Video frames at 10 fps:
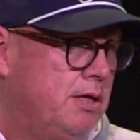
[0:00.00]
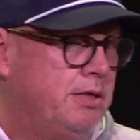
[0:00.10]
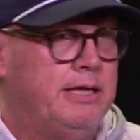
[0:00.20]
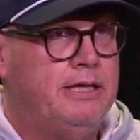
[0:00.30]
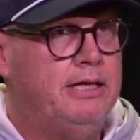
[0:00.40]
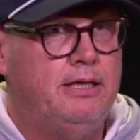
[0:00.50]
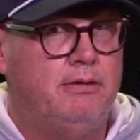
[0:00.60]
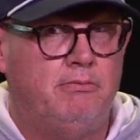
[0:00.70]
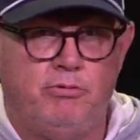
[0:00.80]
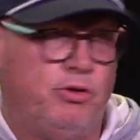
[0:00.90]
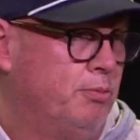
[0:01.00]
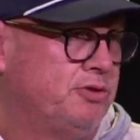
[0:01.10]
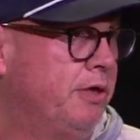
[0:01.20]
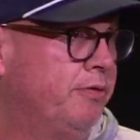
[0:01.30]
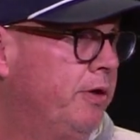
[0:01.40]
Yet you
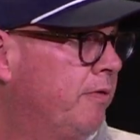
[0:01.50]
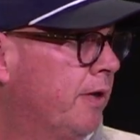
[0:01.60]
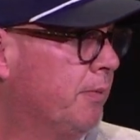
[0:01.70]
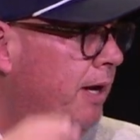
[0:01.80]
almost never hear anything